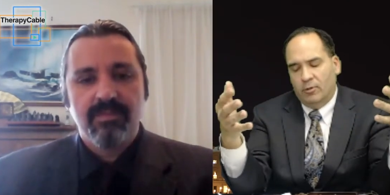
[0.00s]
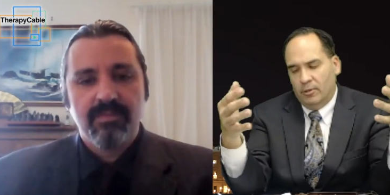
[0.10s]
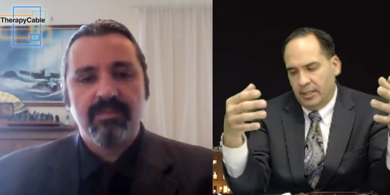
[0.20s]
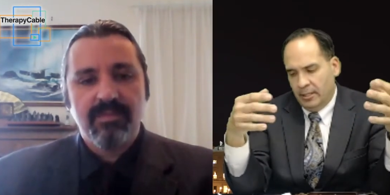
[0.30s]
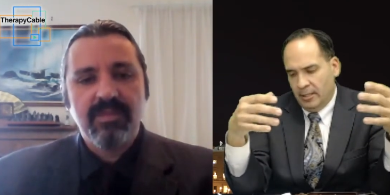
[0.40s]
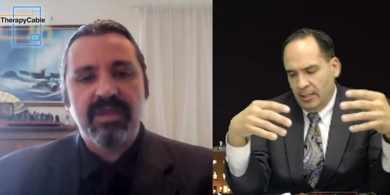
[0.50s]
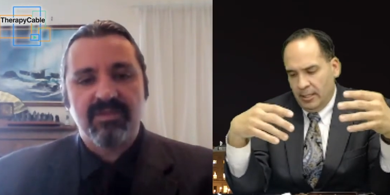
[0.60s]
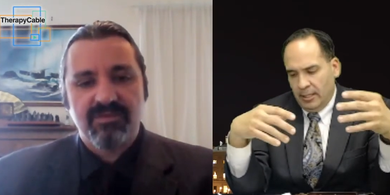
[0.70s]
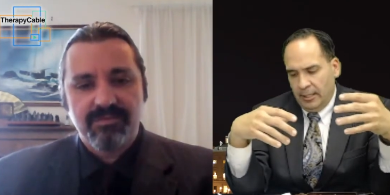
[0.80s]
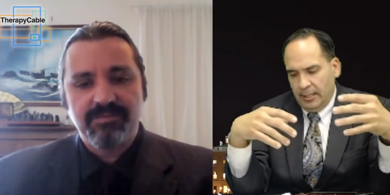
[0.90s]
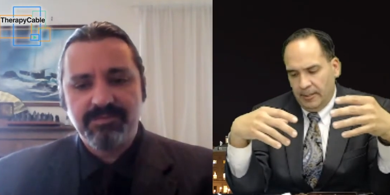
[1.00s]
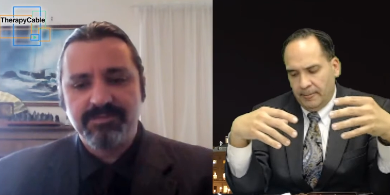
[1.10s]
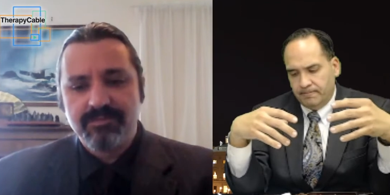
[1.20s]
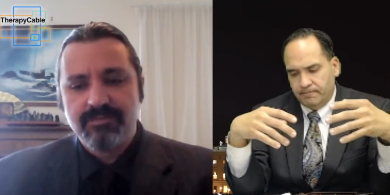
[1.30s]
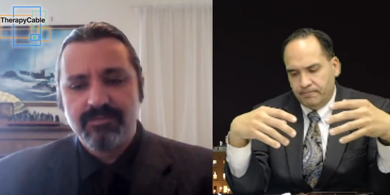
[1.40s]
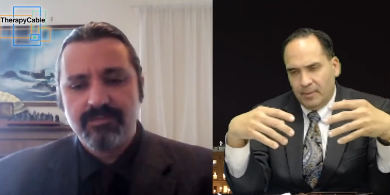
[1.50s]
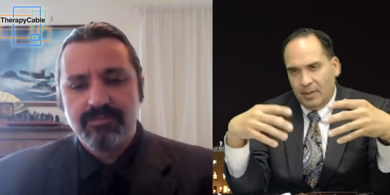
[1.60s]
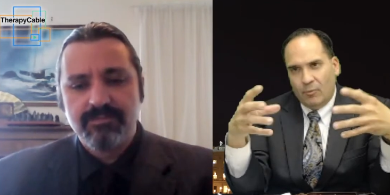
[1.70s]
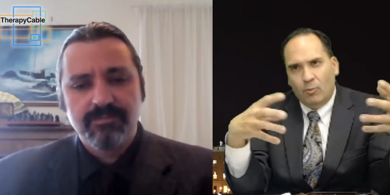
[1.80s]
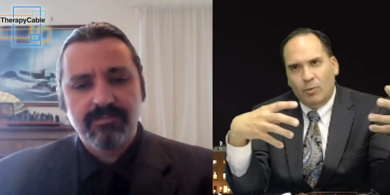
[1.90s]
Speaker 1: rolling. Yes. Um,
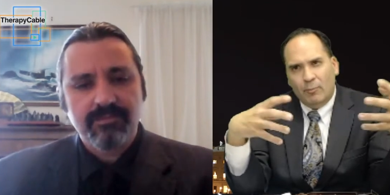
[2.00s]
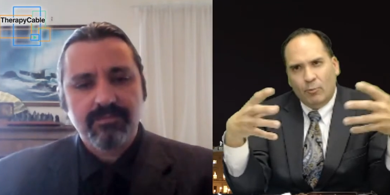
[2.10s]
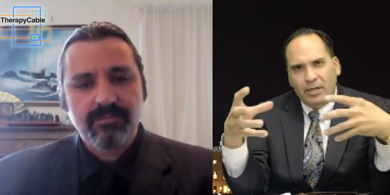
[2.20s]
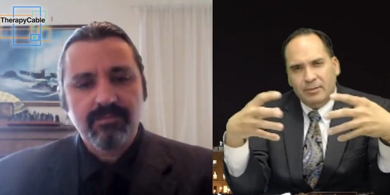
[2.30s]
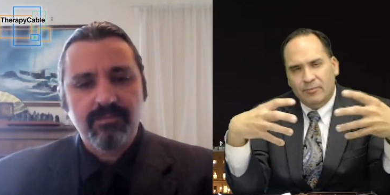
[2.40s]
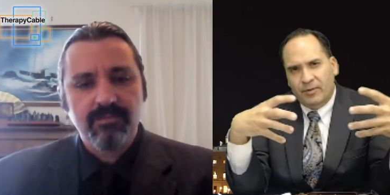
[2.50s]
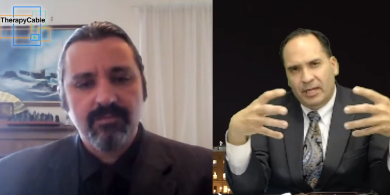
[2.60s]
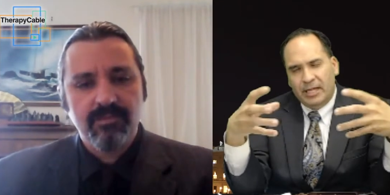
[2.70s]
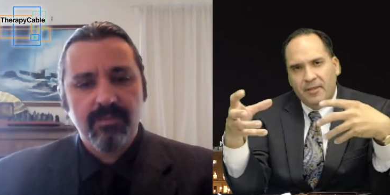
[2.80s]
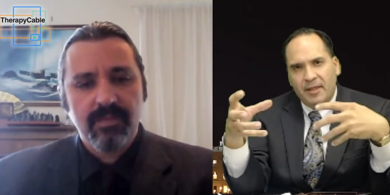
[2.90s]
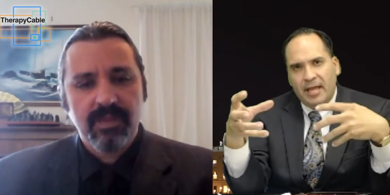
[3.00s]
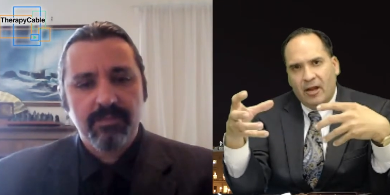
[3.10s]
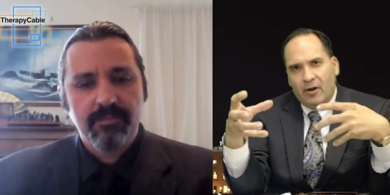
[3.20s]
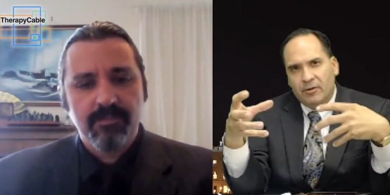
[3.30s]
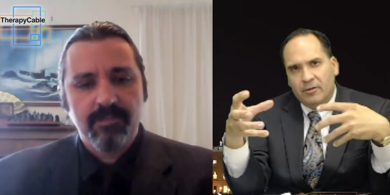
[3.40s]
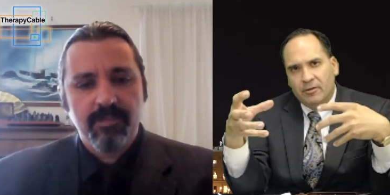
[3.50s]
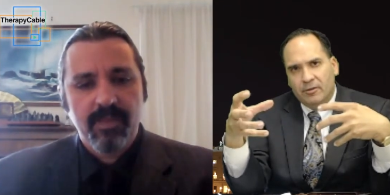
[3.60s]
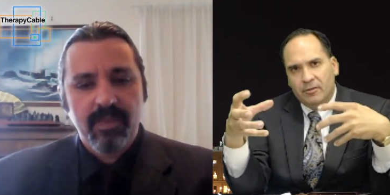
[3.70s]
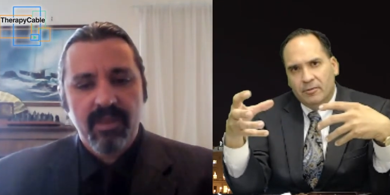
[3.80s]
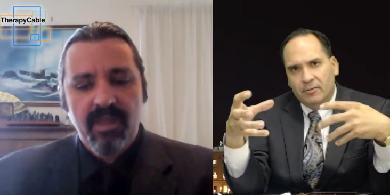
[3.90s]
wh where does it fit in there
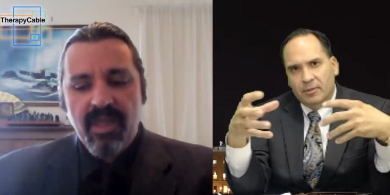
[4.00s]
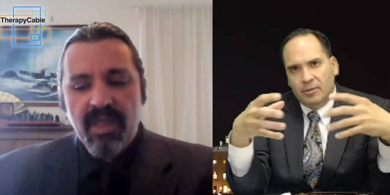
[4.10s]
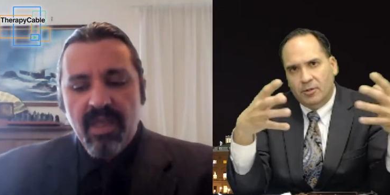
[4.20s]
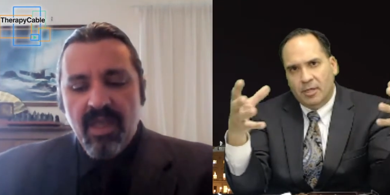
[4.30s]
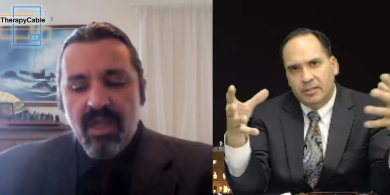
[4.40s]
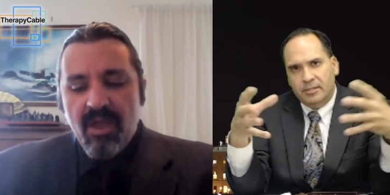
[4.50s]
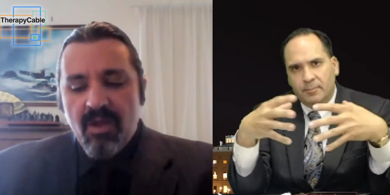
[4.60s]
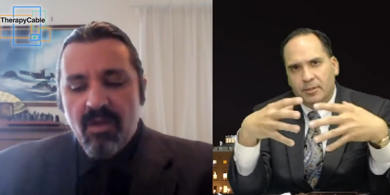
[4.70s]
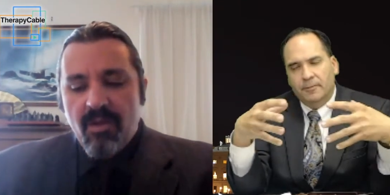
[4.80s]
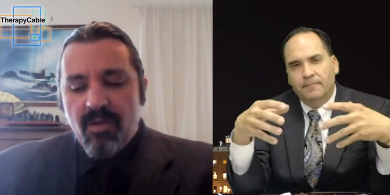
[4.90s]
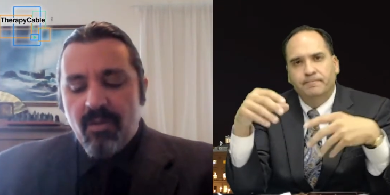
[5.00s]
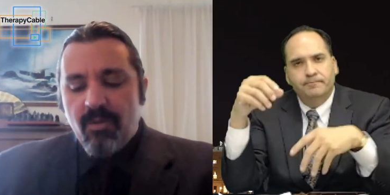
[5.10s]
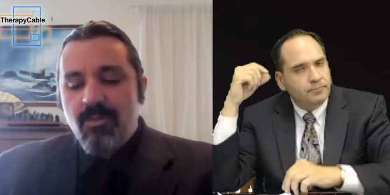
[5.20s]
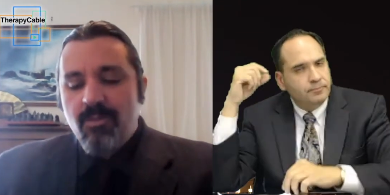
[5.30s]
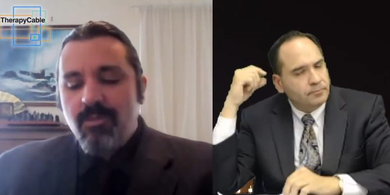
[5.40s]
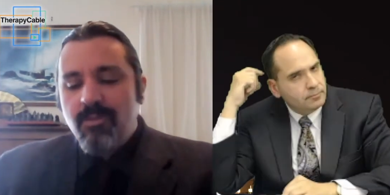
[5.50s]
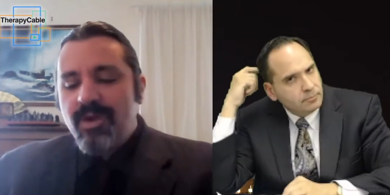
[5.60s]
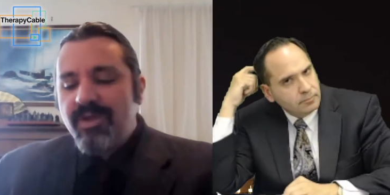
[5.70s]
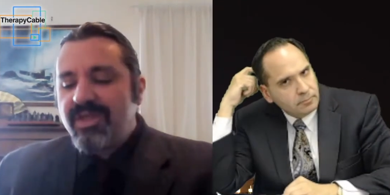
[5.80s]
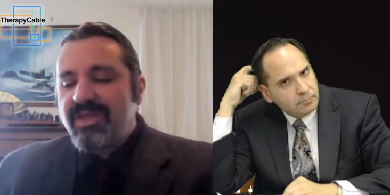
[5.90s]
in your concept here?
Speaker 2: One
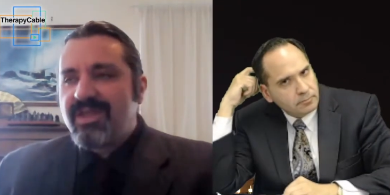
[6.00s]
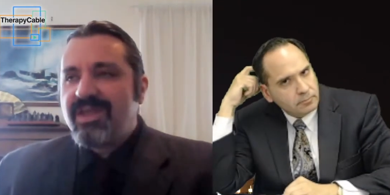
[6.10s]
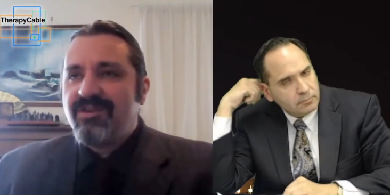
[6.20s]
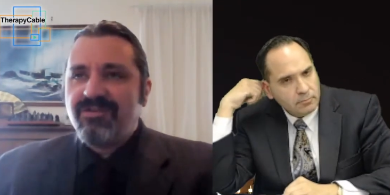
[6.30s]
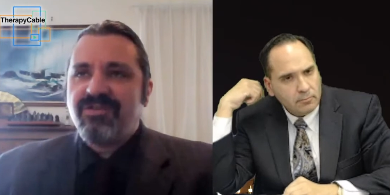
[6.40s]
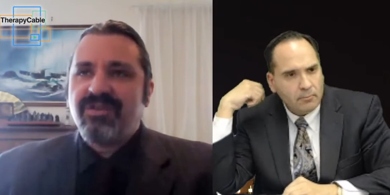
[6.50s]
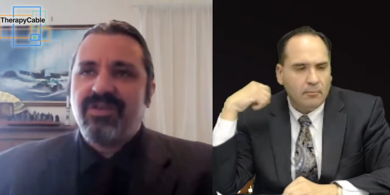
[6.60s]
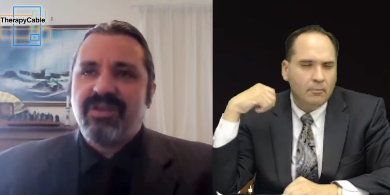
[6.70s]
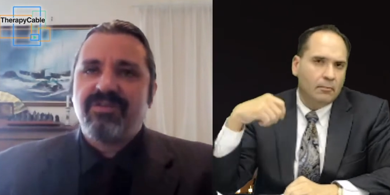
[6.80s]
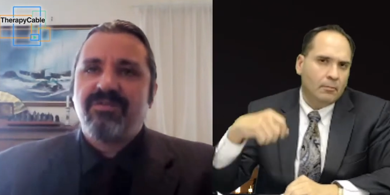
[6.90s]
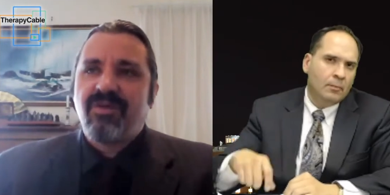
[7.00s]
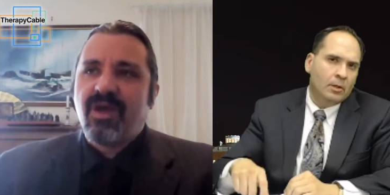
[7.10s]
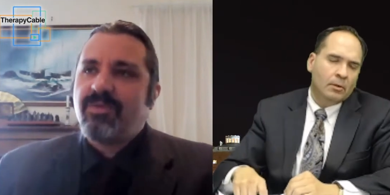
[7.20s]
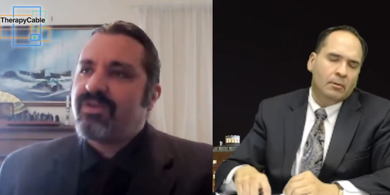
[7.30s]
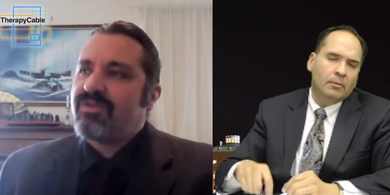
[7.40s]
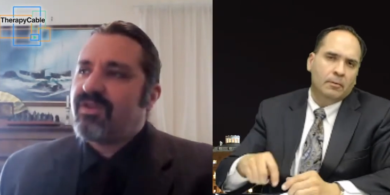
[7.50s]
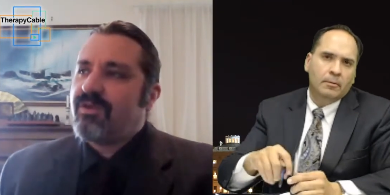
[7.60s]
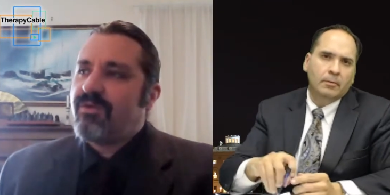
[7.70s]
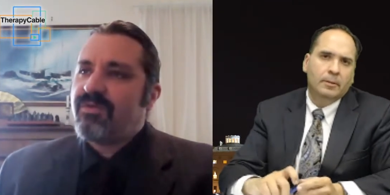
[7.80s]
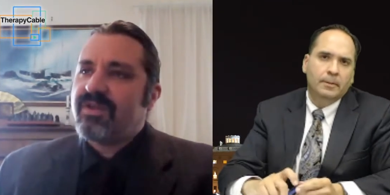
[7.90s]
of the interesting things I find with this, and
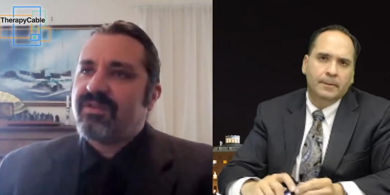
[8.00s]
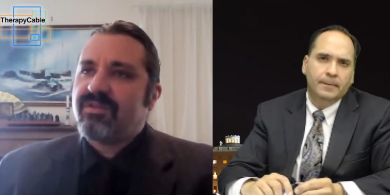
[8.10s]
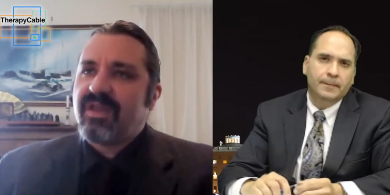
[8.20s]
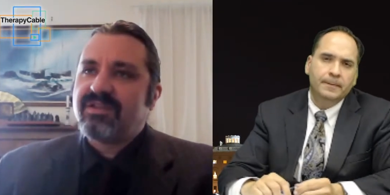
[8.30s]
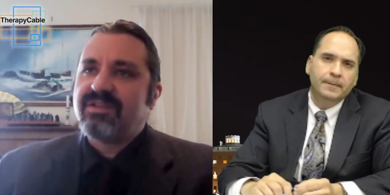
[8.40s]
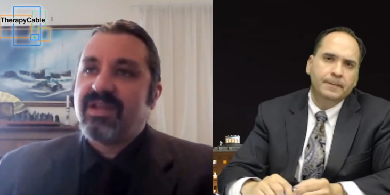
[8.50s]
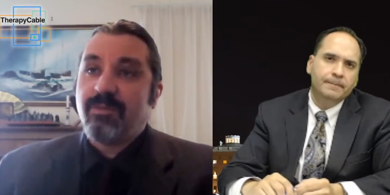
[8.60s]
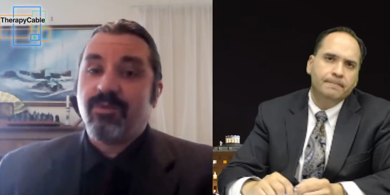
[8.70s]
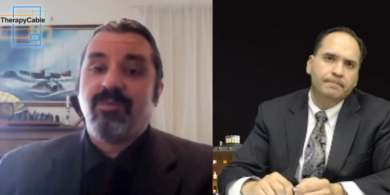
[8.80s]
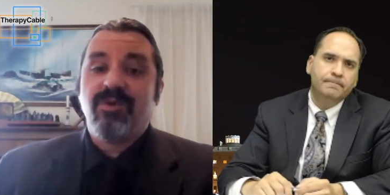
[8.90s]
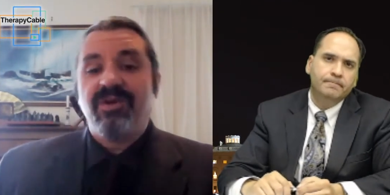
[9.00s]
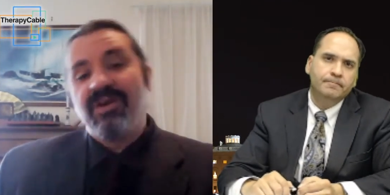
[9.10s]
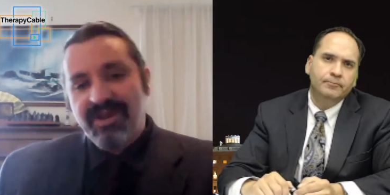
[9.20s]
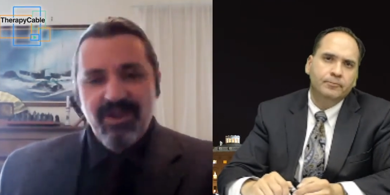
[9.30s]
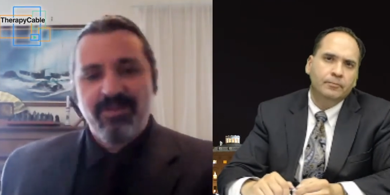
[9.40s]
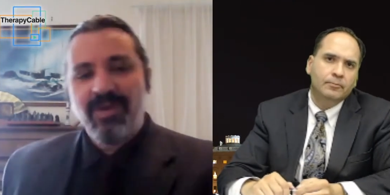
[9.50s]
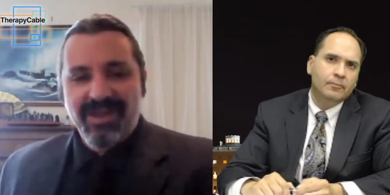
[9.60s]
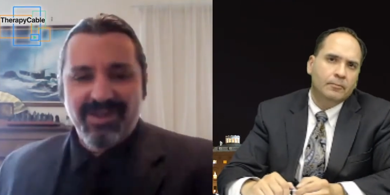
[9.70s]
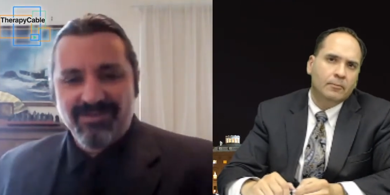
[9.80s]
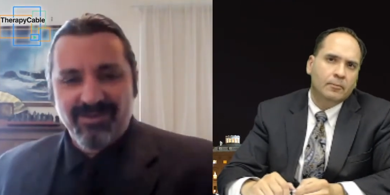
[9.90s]
you often get that today with modern
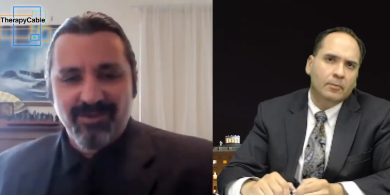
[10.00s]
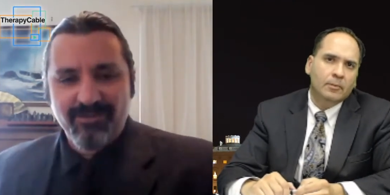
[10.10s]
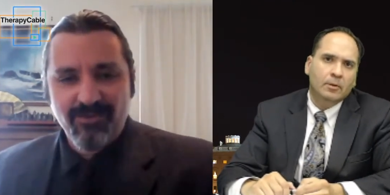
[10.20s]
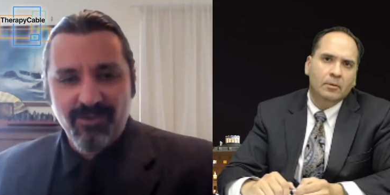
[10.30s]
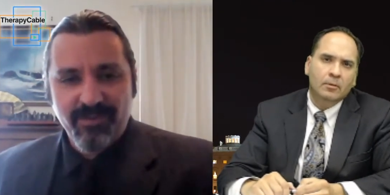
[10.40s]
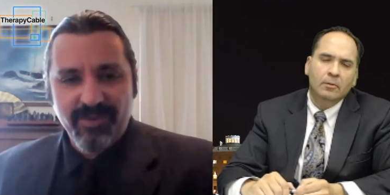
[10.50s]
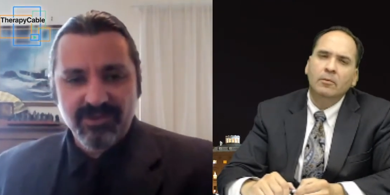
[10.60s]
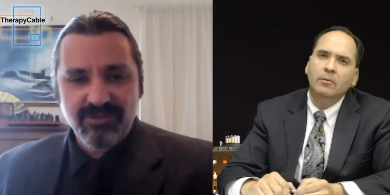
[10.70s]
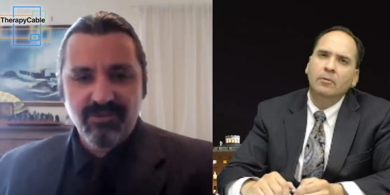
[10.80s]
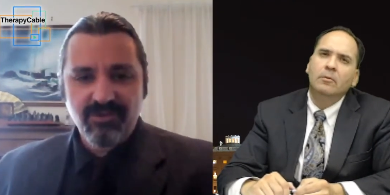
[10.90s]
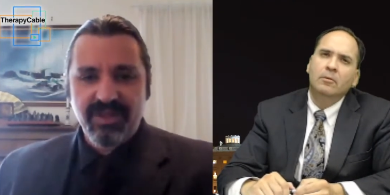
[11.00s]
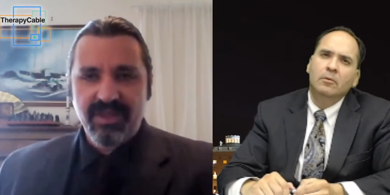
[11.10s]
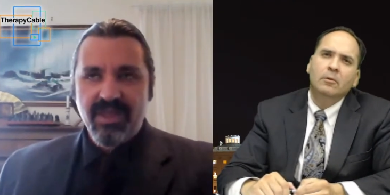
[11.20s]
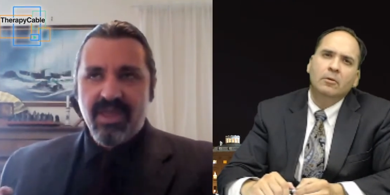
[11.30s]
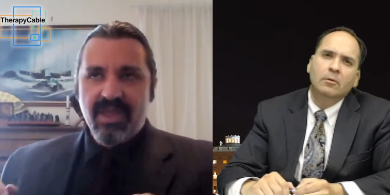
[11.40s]
neo-pagans that I'll talk about shortly,